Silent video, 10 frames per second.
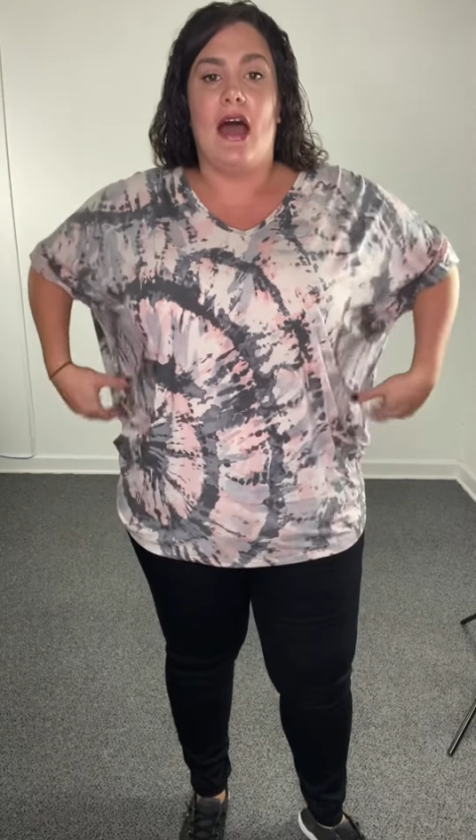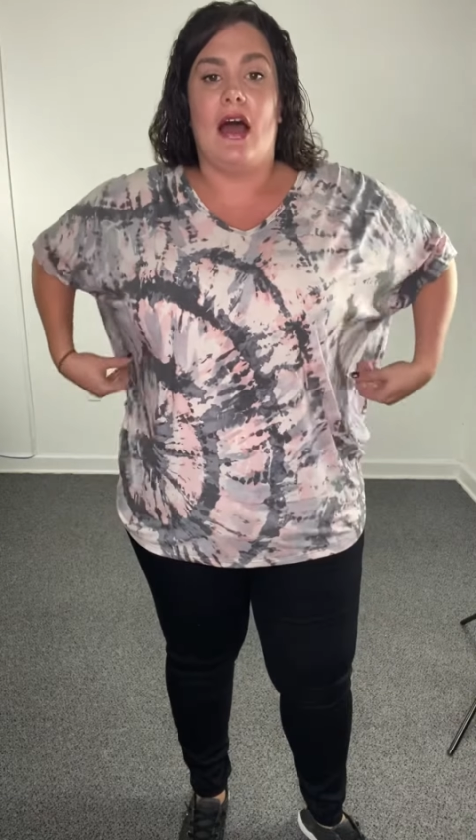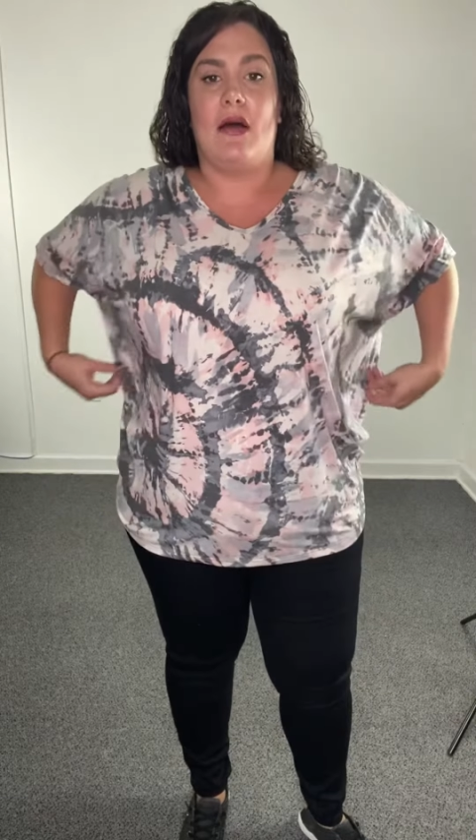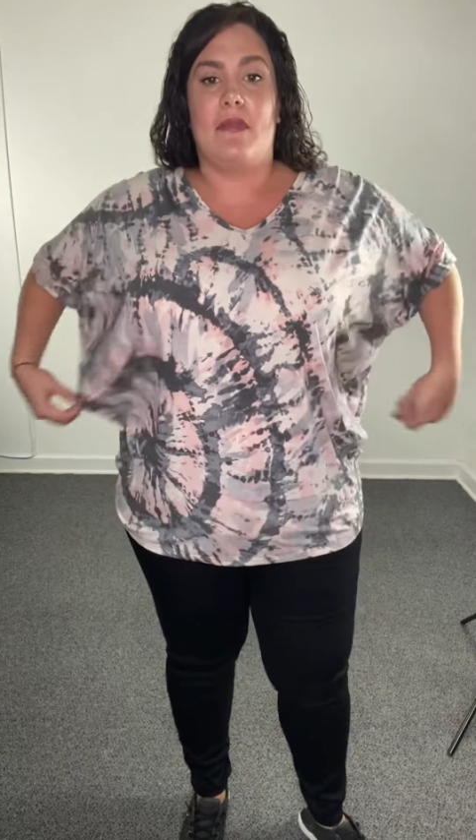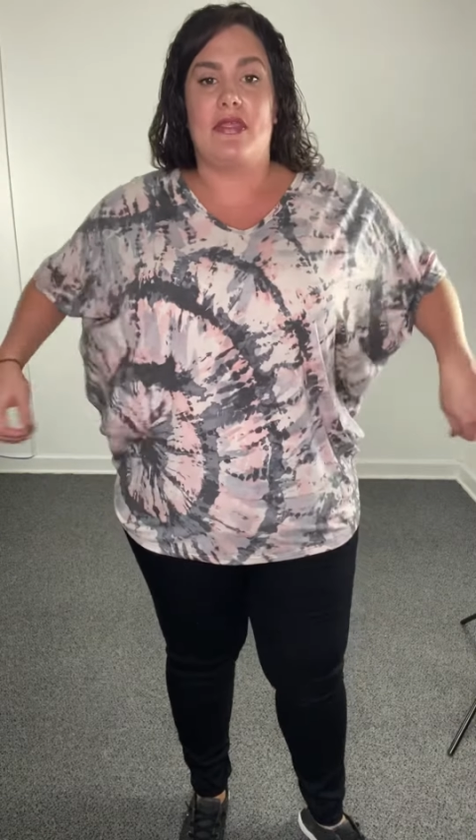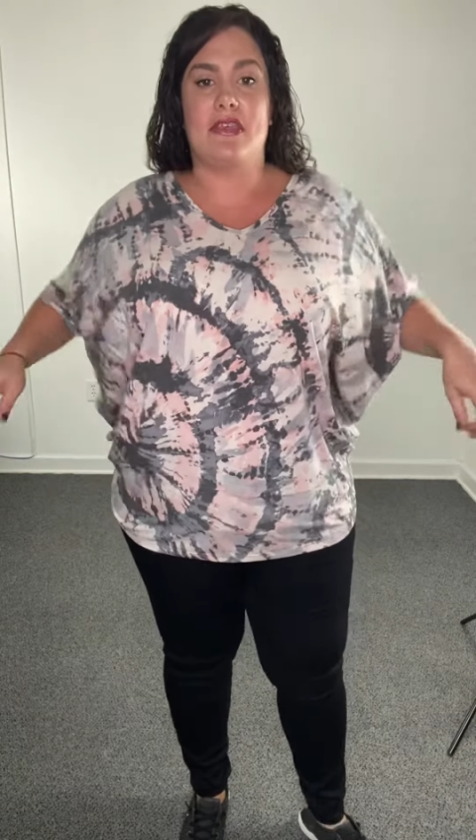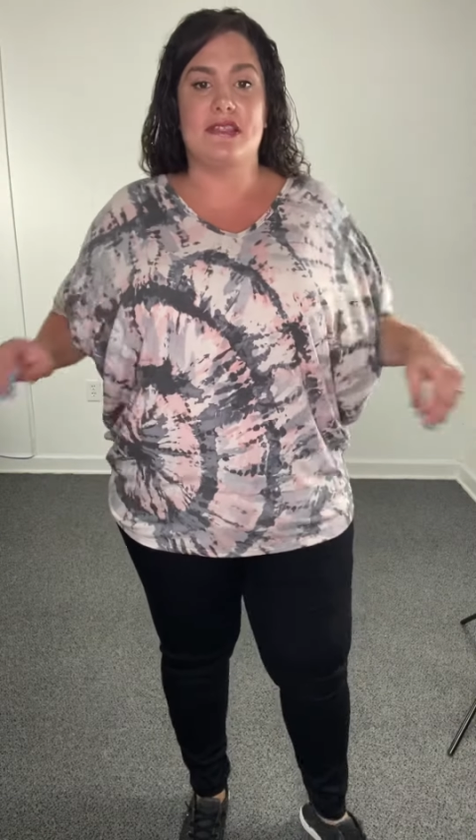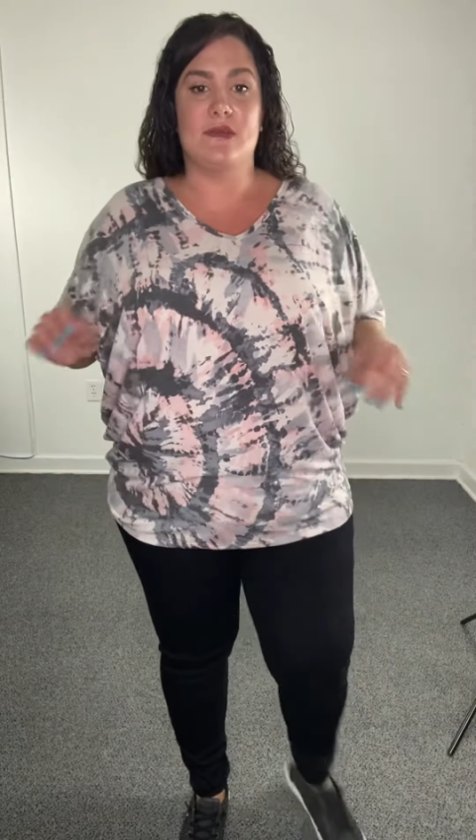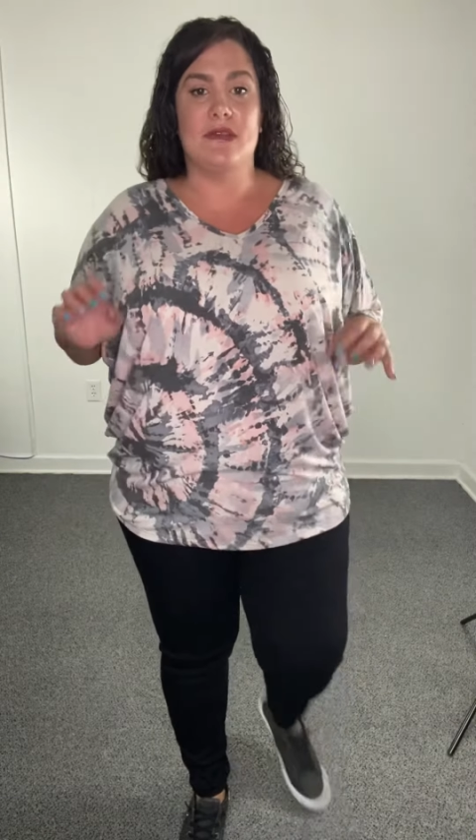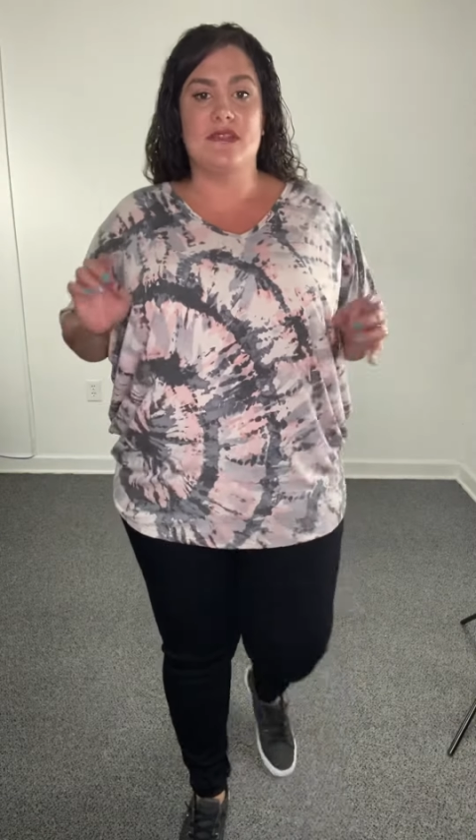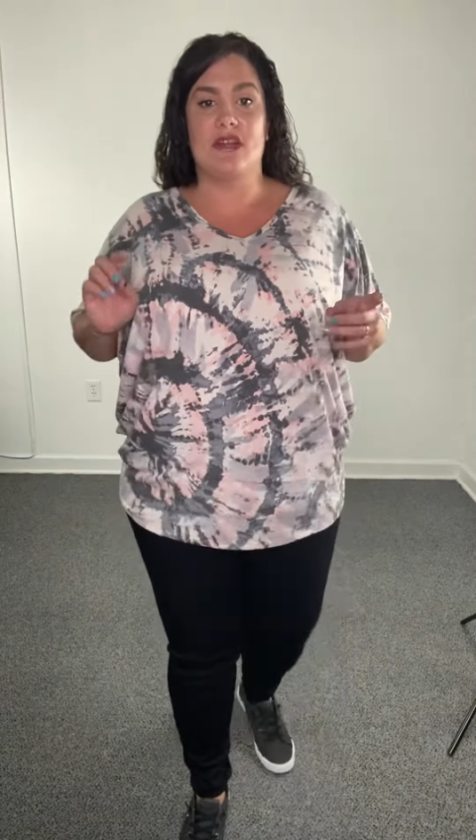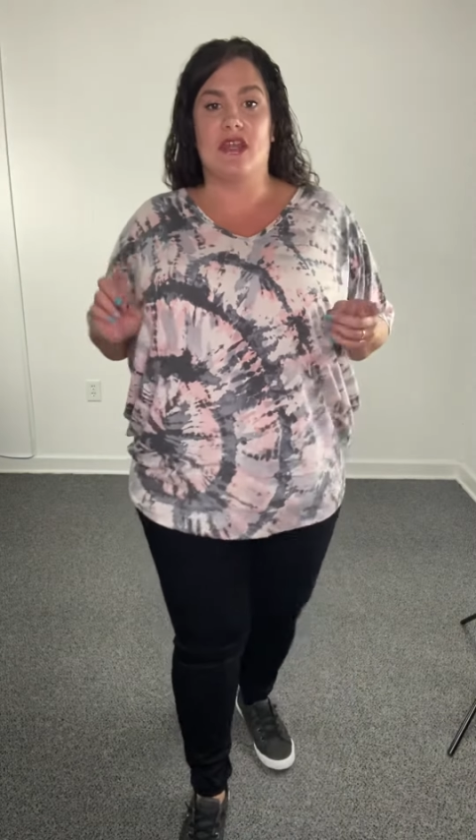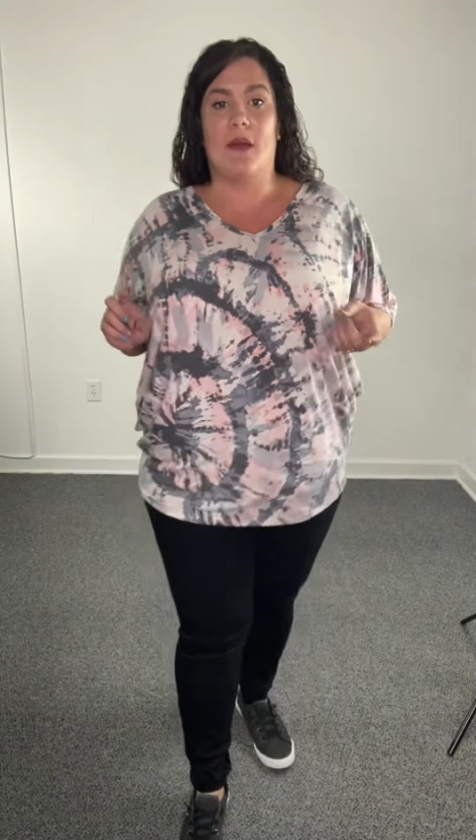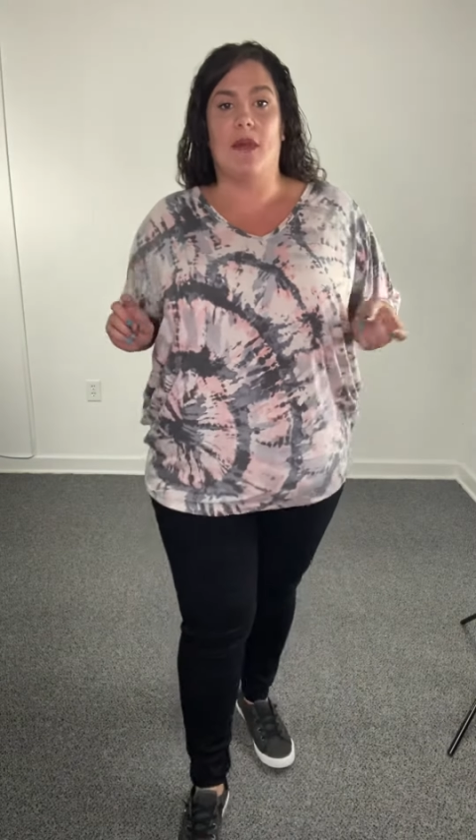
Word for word: Um, this one's gonna come